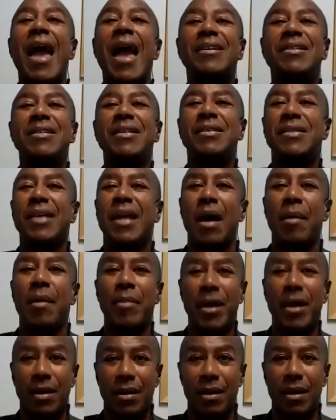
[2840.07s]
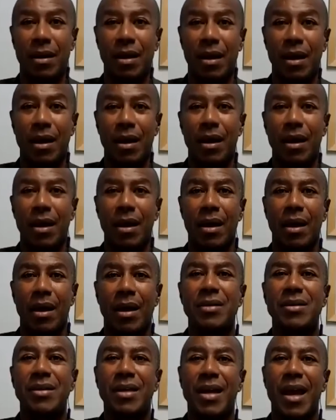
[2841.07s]
And she said, "I'm in." And
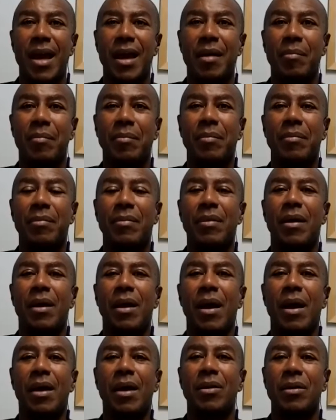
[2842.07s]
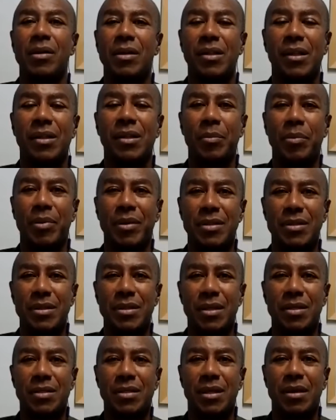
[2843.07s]
she came and looked at the
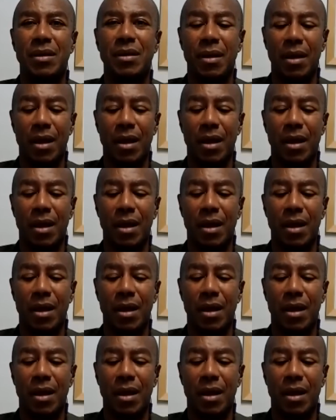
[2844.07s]
presentation.